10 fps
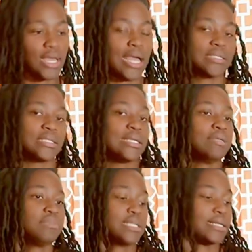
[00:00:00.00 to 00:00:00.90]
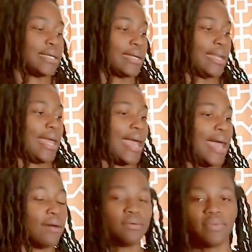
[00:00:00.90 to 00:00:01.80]
I had to empty the
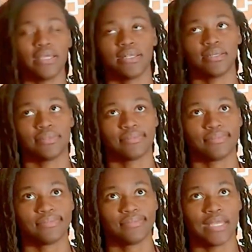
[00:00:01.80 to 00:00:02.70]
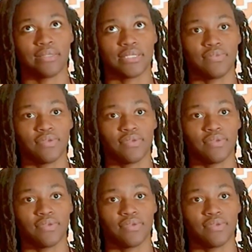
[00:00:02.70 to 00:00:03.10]
canal. Wait, no. That doesn't even.